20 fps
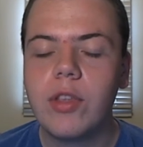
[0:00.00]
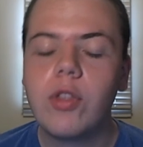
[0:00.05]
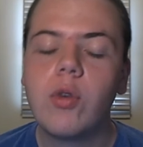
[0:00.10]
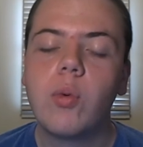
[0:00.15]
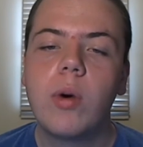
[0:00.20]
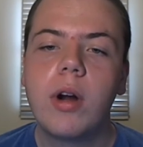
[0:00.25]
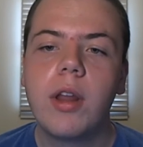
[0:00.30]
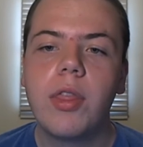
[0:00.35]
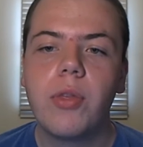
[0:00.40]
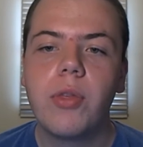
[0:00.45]
They're
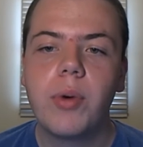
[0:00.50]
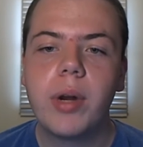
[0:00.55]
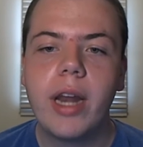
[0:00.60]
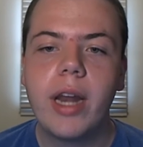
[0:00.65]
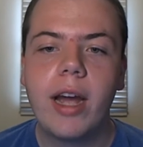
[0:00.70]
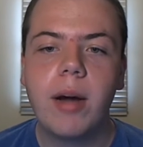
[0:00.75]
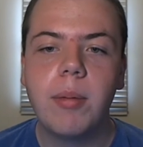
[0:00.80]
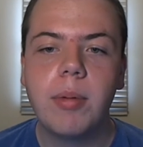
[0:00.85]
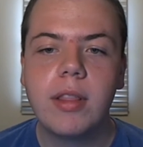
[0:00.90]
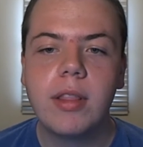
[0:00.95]
1-3
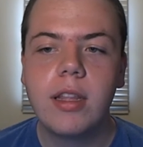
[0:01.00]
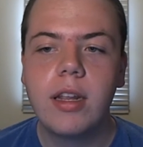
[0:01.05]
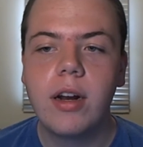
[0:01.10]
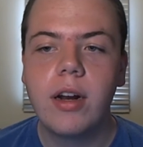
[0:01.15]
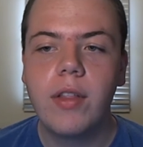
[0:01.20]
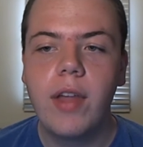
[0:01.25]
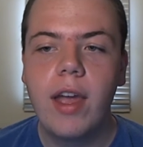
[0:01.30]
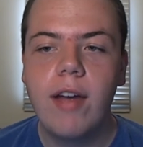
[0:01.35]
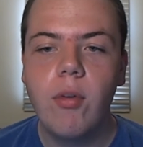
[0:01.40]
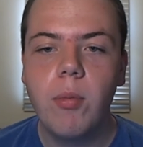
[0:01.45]
now, but, you
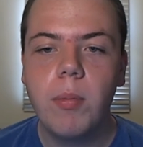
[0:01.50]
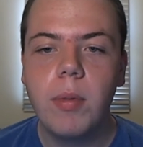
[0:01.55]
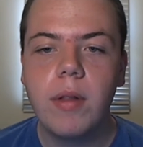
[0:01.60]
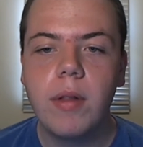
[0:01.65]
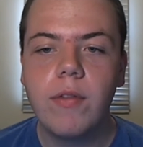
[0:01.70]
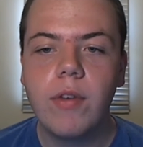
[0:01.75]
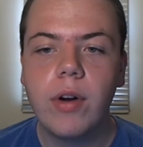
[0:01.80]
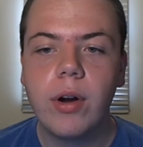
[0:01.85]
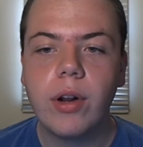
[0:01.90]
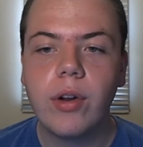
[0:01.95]
know, they haven't
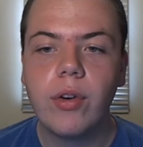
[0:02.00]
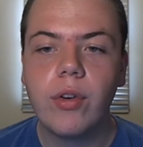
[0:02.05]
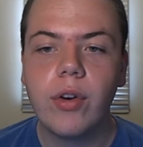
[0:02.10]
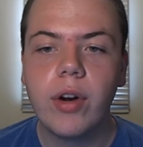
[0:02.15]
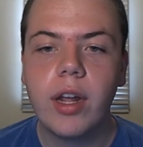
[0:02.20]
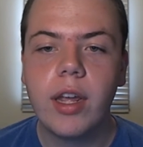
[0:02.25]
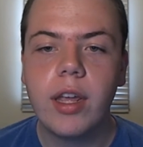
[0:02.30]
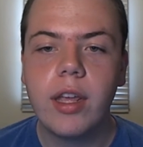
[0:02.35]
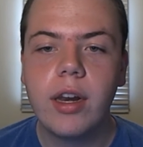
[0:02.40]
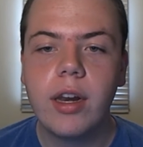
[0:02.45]
been very great.